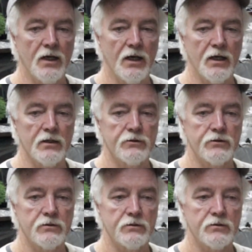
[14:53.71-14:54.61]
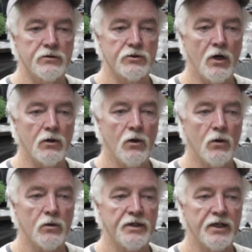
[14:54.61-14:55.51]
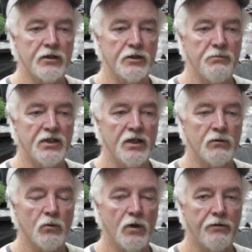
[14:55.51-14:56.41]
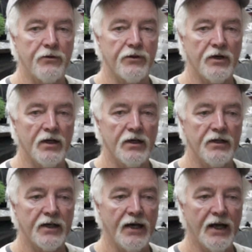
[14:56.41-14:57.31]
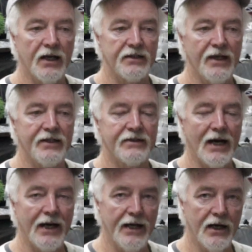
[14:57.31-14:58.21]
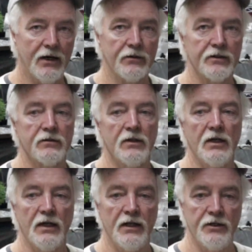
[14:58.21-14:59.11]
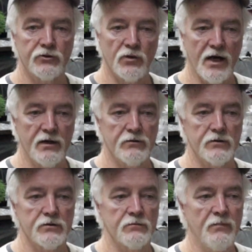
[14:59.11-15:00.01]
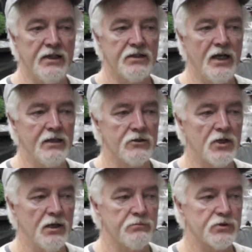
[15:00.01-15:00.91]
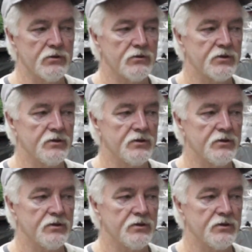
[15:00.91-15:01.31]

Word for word: Uh, charcoal in there to begin with, uh, and then I had to let that die down and, and then try to maintain the temperatures,